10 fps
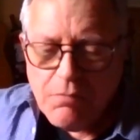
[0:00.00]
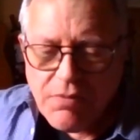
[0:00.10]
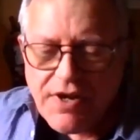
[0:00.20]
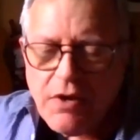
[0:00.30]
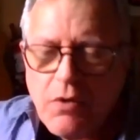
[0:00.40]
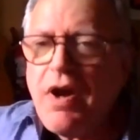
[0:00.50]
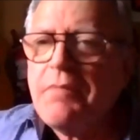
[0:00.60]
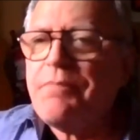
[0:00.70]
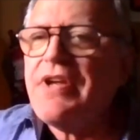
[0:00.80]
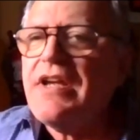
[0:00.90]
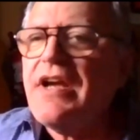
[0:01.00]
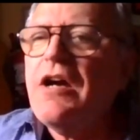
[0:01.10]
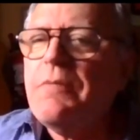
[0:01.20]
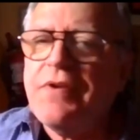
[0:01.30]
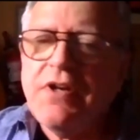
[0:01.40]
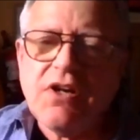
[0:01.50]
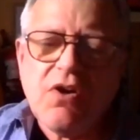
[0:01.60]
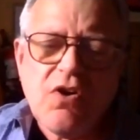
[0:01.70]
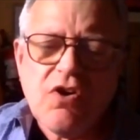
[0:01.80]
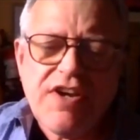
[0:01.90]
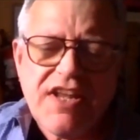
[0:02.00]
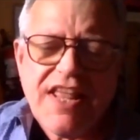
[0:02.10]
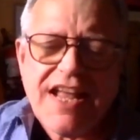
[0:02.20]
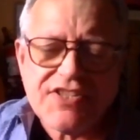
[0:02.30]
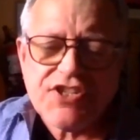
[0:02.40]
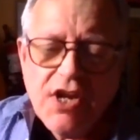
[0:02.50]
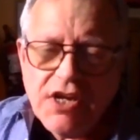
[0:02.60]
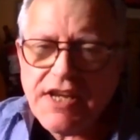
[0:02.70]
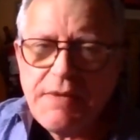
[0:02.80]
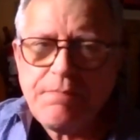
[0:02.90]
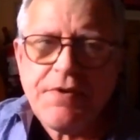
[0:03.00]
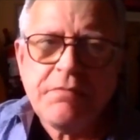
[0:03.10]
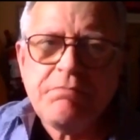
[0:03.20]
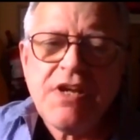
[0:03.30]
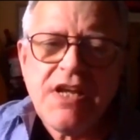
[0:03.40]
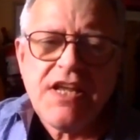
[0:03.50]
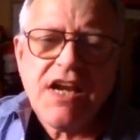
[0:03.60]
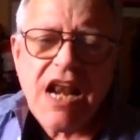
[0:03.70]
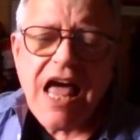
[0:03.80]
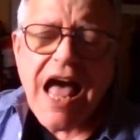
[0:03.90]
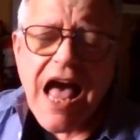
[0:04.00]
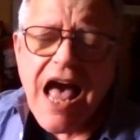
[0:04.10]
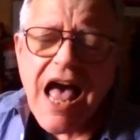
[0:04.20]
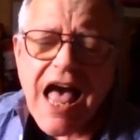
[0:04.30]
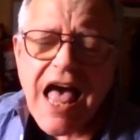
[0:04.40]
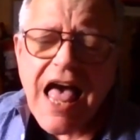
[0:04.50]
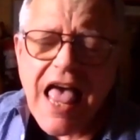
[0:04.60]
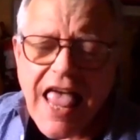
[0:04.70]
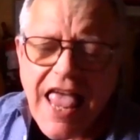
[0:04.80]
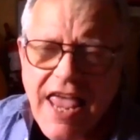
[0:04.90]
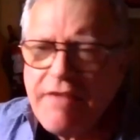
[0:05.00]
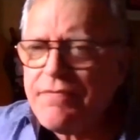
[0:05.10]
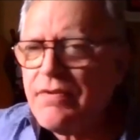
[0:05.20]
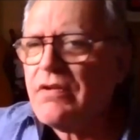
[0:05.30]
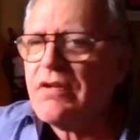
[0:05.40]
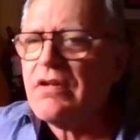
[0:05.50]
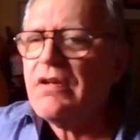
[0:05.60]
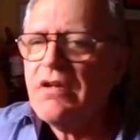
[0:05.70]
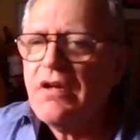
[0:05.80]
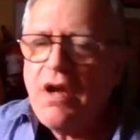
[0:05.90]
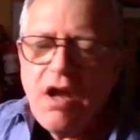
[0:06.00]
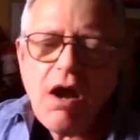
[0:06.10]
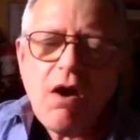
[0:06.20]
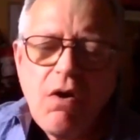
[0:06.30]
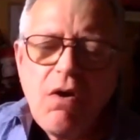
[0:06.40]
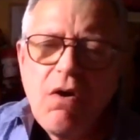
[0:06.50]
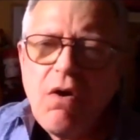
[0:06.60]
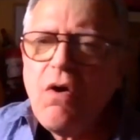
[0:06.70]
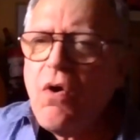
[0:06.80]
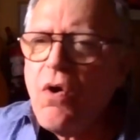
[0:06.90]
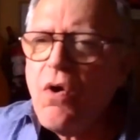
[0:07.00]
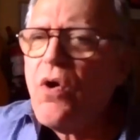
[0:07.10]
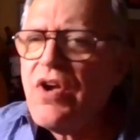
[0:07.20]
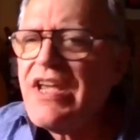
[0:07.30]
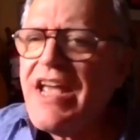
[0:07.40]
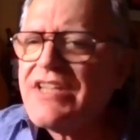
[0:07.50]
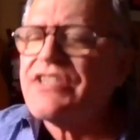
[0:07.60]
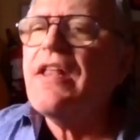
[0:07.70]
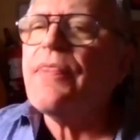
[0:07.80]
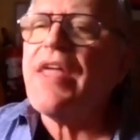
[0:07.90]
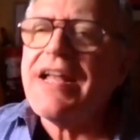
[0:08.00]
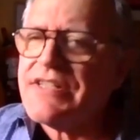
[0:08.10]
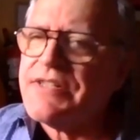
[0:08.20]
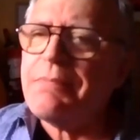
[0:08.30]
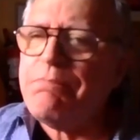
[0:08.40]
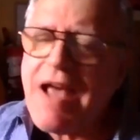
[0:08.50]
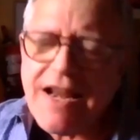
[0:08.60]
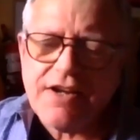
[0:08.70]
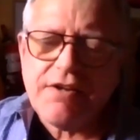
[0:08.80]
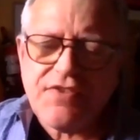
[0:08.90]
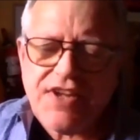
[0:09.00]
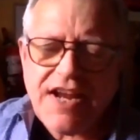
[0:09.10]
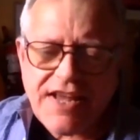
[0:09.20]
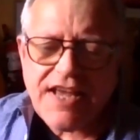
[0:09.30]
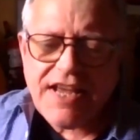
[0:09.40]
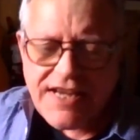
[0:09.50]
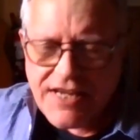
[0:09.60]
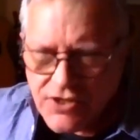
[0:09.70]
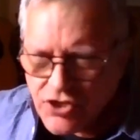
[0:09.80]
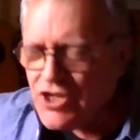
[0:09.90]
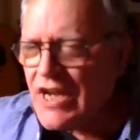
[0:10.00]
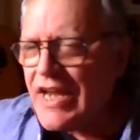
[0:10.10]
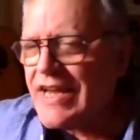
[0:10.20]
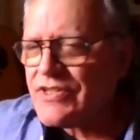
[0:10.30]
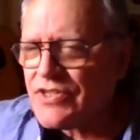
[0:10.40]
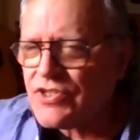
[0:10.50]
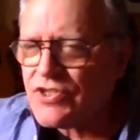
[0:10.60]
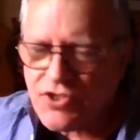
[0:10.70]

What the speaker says: But it won't be hope and glory that's keeping me alive. Oh yes, that's the ballad of the NHS.